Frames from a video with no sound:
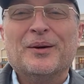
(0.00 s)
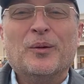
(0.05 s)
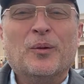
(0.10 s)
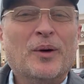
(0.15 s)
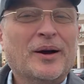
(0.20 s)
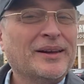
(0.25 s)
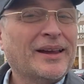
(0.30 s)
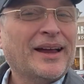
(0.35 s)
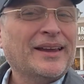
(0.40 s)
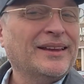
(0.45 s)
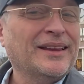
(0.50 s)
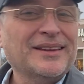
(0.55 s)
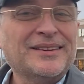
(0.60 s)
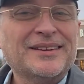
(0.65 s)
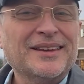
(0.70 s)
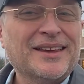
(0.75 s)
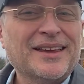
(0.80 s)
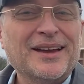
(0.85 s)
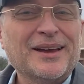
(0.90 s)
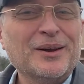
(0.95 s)
when I need
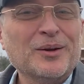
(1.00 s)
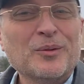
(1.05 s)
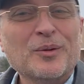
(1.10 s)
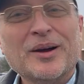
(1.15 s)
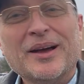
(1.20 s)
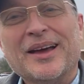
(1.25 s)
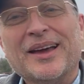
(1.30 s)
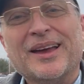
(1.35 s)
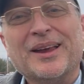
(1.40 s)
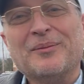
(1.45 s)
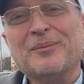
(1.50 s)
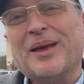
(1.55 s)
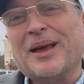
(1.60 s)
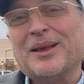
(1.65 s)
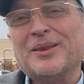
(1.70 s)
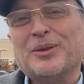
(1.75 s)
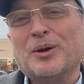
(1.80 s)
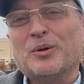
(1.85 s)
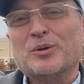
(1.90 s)
to get away and make